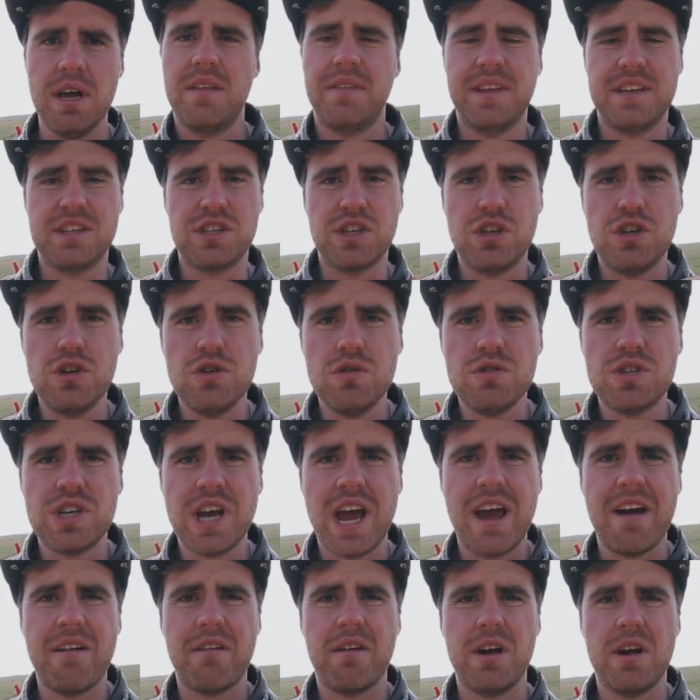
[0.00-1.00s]
There's a huge
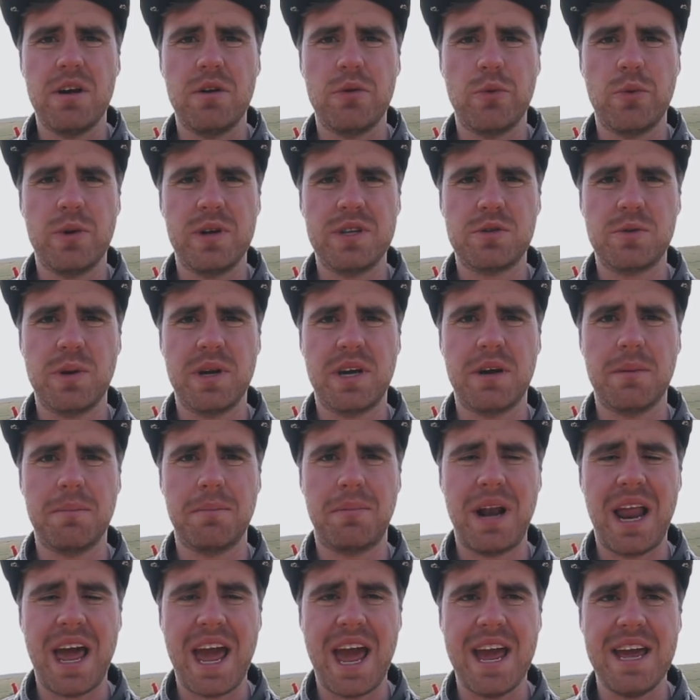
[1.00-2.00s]
area which we can
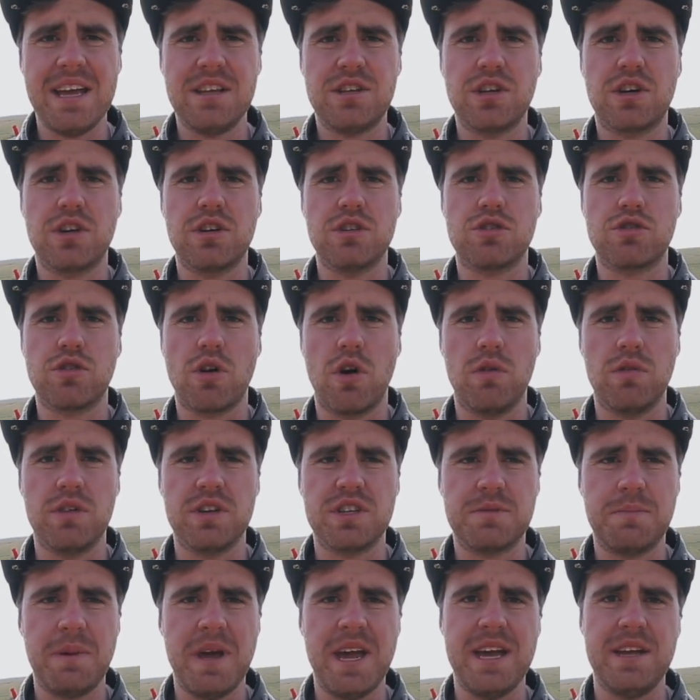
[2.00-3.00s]
play to control the
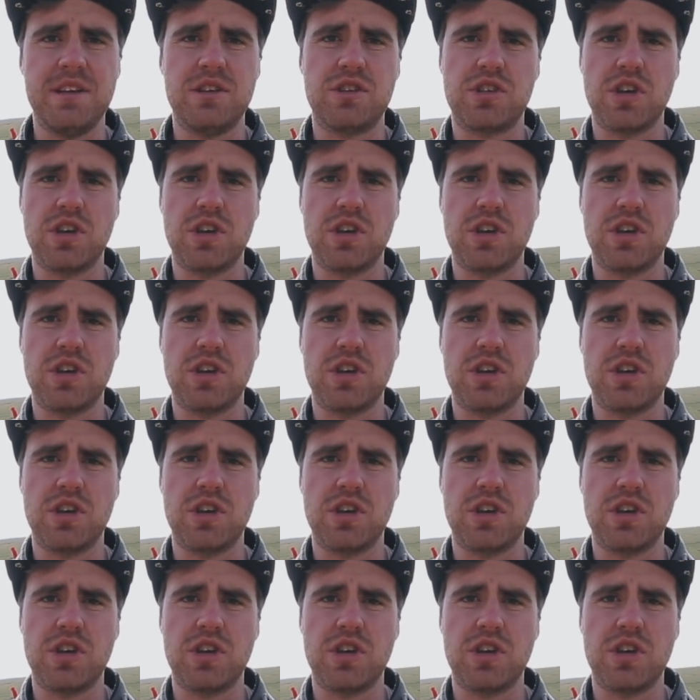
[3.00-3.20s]
speed.